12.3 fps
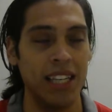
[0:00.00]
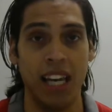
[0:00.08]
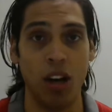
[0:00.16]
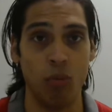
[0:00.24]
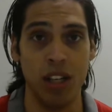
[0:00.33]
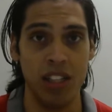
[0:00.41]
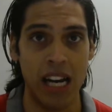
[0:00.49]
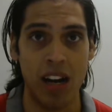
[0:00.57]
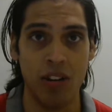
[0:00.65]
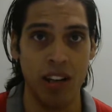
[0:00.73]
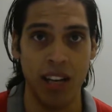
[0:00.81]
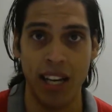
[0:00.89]
reach
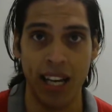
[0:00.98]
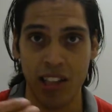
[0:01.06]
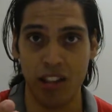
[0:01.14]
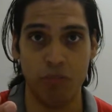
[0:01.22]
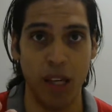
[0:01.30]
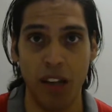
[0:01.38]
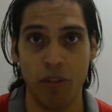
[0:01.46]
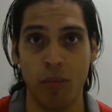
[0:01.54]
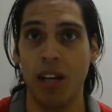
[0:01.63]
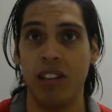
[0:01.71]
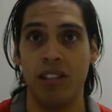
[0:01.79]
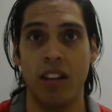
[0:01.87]
out and I can't speak for
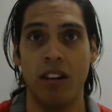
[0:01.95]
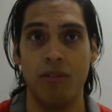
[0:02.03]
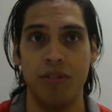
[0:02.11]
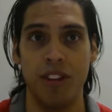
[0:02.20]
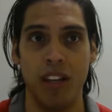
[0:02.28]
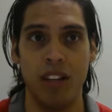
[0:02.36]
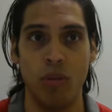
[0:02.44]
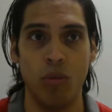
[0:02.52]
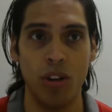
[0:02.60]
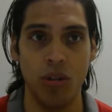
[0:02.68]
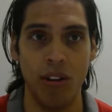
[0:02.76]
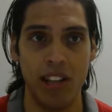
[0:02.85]
myself. That the
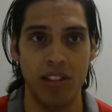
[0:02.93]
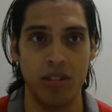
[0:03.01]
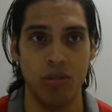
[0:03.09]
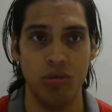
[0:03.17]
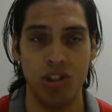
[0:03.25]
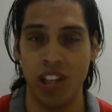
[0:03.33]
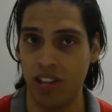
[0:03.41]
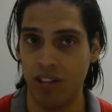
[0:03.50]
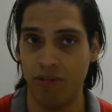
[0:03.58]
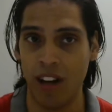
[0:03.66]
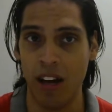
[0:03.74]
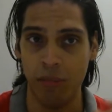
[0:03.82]
one who has to
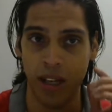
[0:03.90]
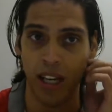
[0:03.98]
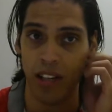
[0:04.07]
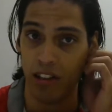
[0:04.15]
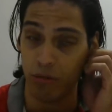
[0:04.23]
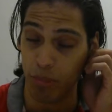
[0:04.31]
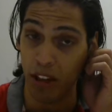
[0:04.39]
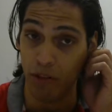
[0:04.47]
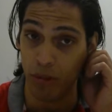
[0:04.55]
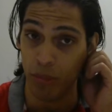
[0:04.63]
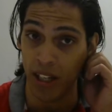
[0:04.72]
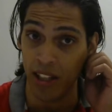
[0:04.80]
justify me and speak
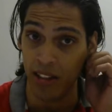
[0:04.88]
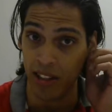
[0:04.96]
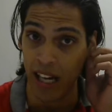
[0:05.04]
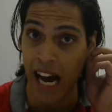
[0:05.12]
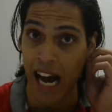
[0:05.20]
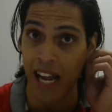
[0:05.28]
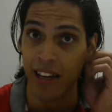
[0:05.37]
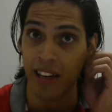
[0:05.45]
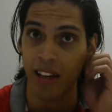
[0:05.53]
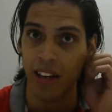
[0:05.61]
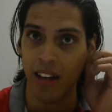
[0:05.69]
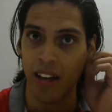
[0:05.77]
for me is God.
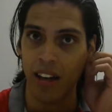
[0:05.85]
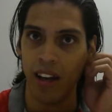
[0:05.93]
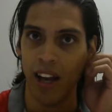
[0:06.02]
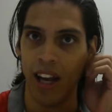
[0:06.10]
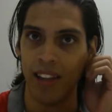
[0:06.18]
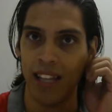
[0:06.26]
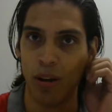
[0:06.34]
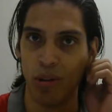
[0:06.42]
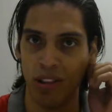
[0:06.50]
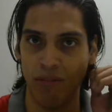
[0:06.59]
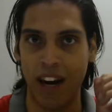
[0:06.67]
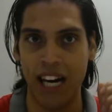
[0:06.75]
And that
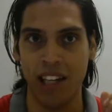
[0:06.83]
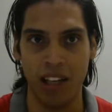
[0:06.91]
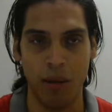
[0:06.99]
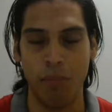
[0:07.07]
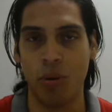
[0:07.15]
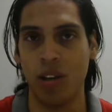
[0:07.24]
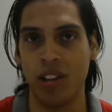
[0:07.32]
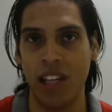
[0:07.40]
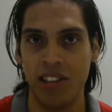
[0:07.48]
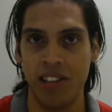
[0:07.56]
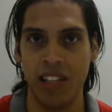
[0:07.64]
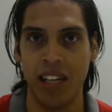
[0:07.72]
was a vitally important
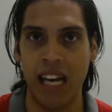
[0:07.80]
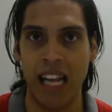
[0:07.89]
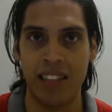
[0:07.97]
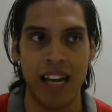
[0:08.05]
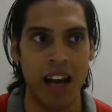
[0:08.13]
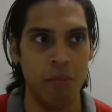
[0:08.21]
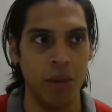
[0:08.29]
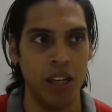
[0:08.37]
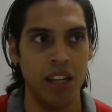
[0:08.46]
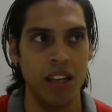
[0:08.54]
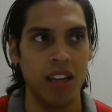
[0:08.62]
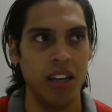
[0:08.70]
lesson that God taught
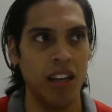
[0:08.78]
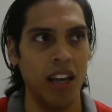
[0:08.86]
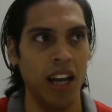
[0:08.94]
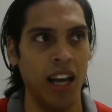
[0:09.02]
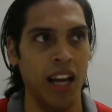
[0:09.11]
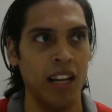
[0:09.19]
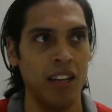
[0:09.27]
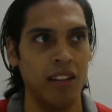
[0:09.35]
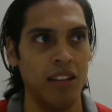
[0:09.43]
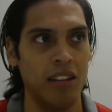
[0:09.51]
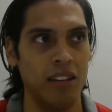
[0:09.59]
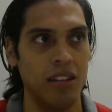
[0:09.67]
me. And
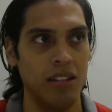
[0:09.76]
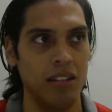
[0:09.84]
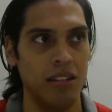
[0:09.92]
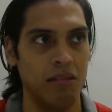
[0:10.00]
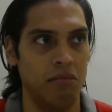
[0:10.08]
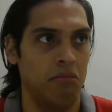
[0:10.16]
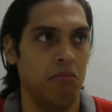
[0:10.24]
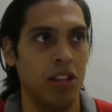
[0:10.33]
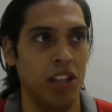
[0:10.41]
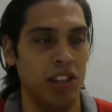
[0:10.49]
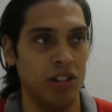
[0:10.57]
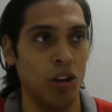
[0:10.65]

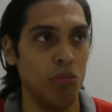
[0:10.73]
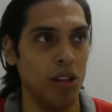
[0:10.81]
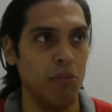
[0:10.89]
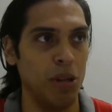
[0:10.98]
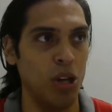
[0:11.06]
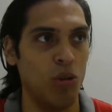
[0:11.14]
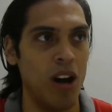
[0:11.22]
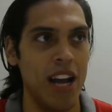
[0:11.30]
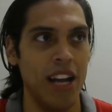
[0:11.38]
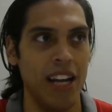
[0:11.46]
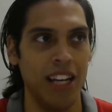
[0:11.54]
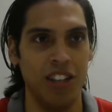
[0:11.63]
He told me to be
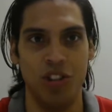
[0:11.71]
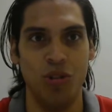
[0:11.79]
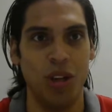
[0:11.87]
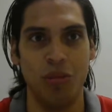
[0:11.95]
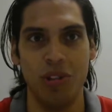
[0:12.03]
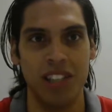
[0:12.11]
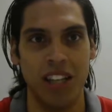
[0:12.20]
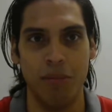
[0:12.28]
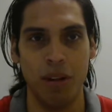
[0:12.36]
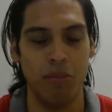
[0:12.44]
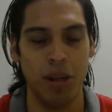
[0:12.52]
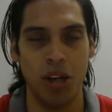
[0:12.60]
quiet and knew He was telling
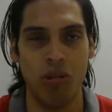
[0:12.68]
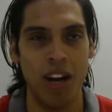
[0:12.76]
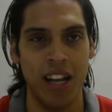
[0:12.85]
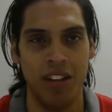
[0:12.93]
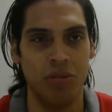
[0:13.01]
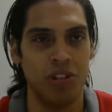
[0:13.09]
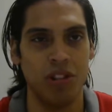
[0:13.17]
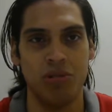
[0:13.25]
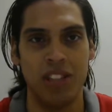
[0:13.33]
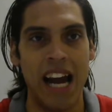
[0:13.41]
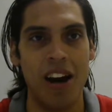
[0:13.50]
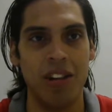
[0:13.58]
me to be quiet. There was no
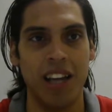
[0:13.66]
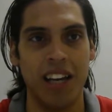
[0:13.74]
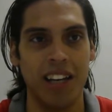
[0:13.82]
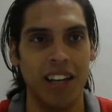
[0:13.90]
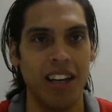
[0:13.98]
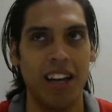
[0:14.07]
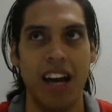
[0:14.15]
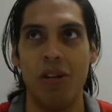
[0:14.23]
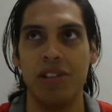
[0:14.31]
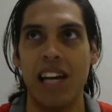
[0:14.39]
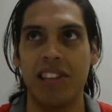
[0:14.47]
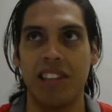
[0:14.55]
doubt. Like I
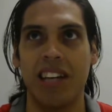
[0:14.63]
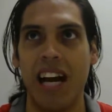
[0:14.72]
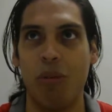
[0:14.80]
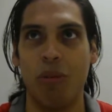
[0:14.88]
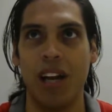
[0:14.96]
was asking God what